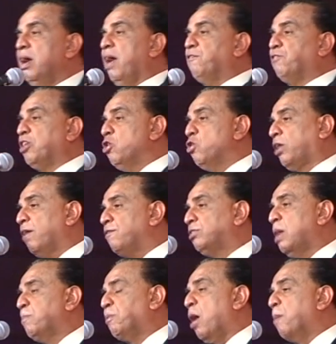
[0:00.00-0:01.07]
If you
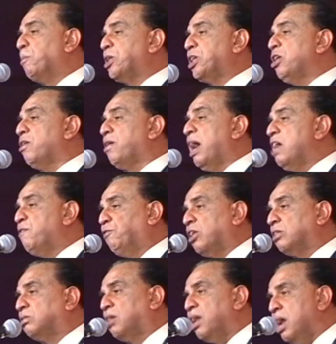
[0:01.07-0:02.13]
give the property on rent
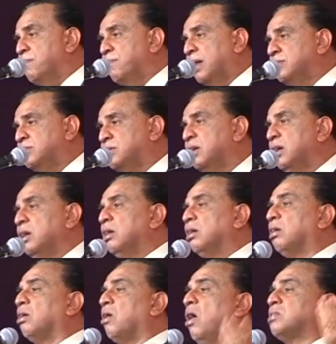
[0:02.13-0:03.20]
for 3 months,
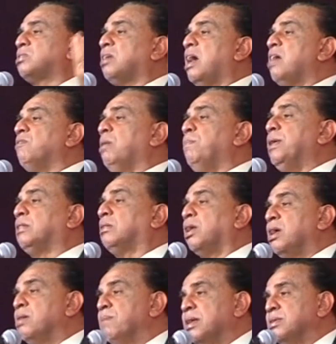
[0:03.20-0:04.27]
gross rent will be
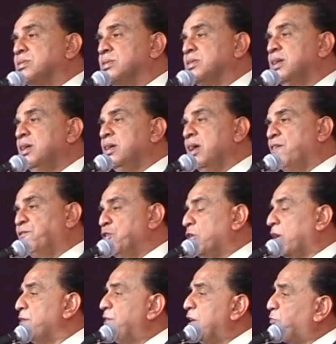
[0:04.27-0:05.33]
3 months. If you
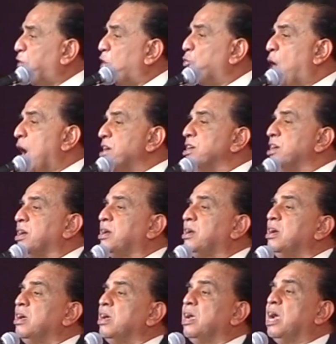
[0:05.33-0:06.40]
give it for 1 year,
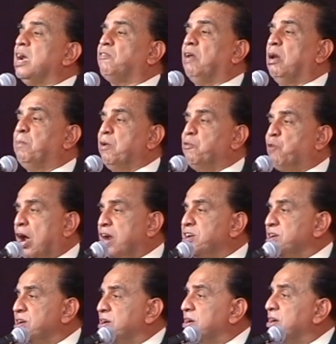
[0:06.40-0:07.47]
it will be 1
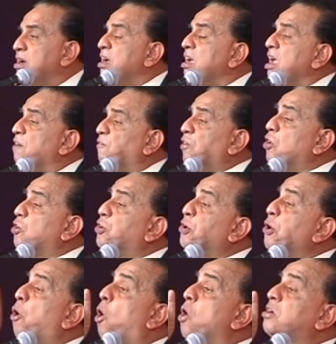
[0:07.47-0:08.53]
year. If you
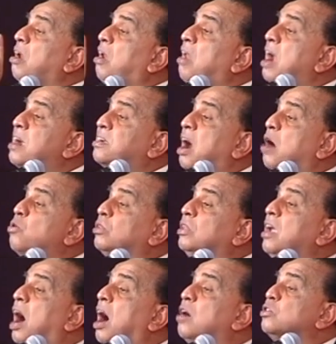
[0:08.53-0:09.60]
don't let out
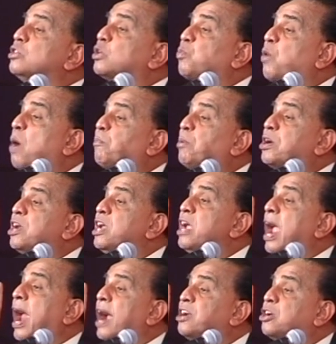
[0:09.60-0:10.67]
the house
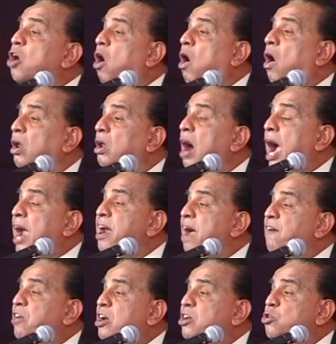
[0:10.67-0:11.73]
property at all, I
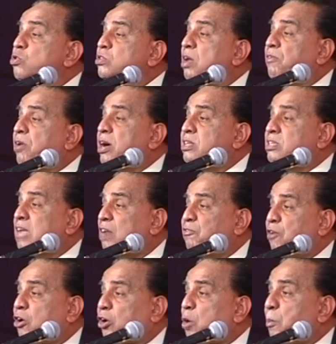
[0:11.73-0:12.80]
never use the word
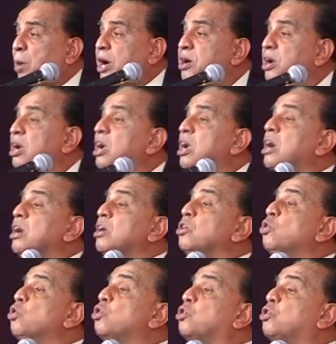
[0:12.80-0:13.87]
self-occupied.
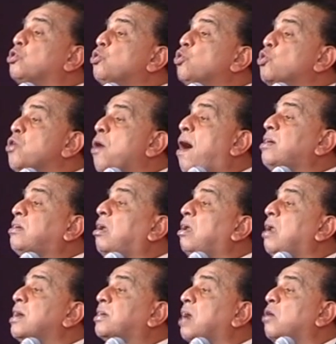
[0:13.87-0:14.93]
You do not
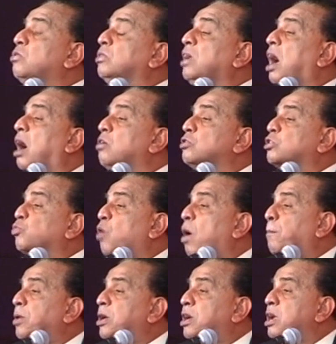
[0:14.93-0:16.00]
let out the house
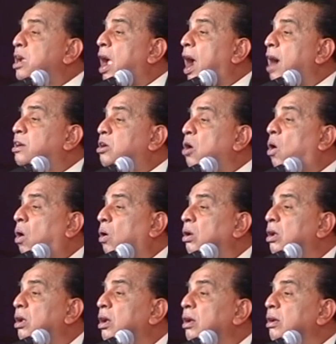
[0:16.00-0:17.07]
property at
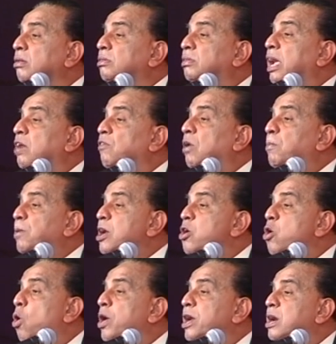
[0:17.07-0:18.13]
all, there will be
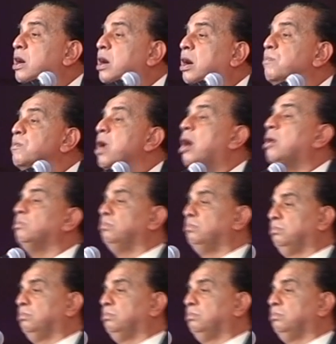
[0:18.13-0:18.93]
no income now.